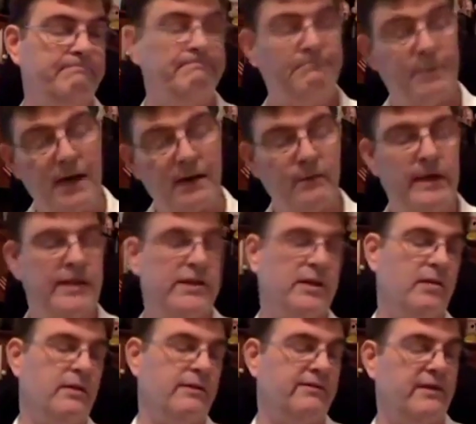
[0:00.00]
Broadway
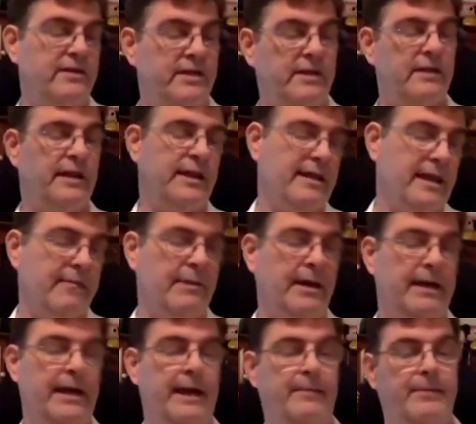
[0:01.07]
show in Frontierland, that
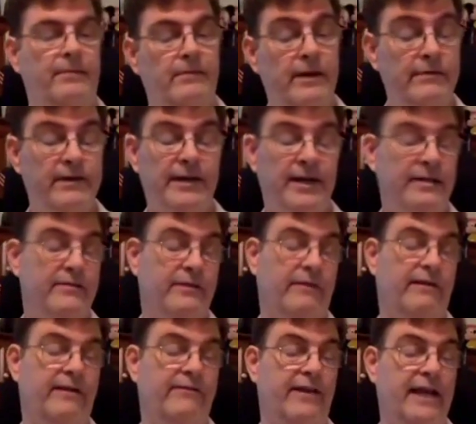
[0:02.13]
might happen. River Country
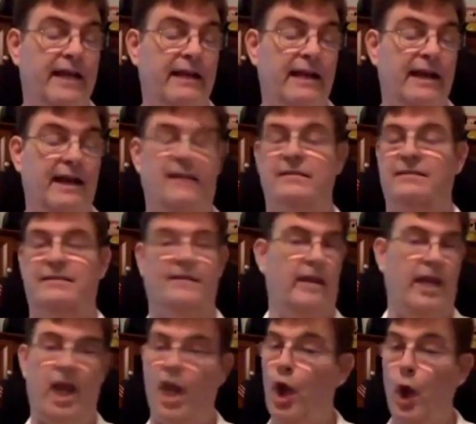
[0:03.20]
revitalized.
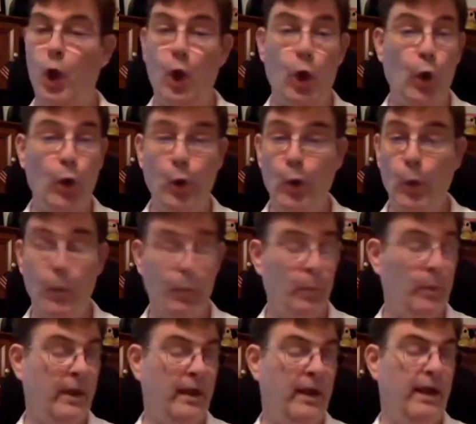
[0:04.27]
No.
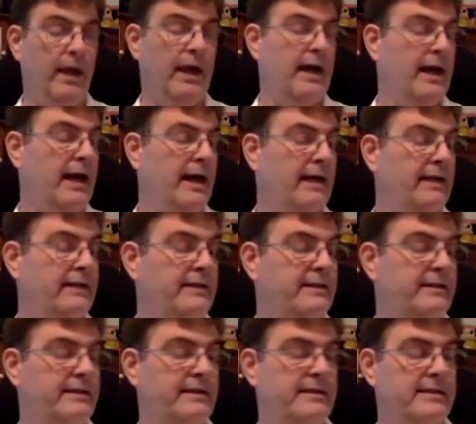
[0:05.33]

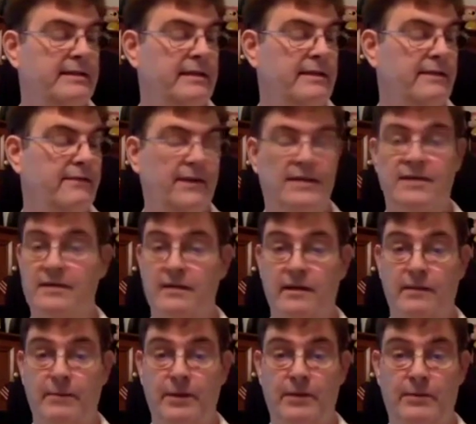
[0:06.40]
Disney fixes their
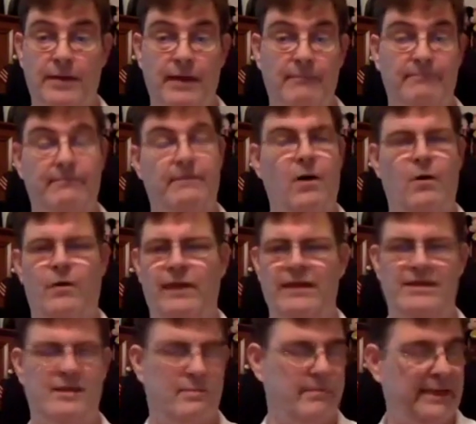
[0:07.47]
computer problem. Oh,
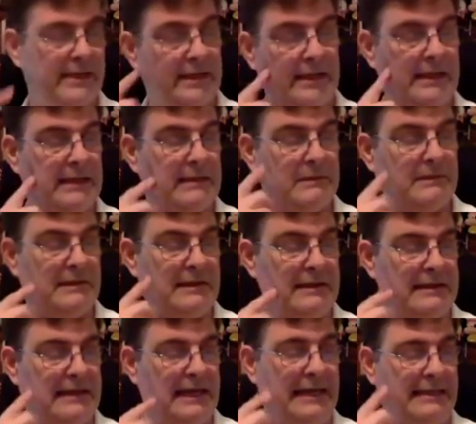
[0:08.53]
that's just me
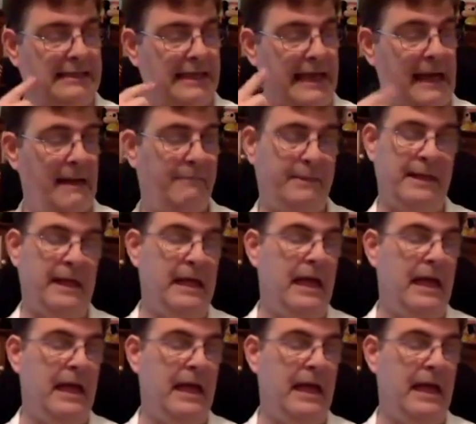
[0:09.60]
wanting that to happen.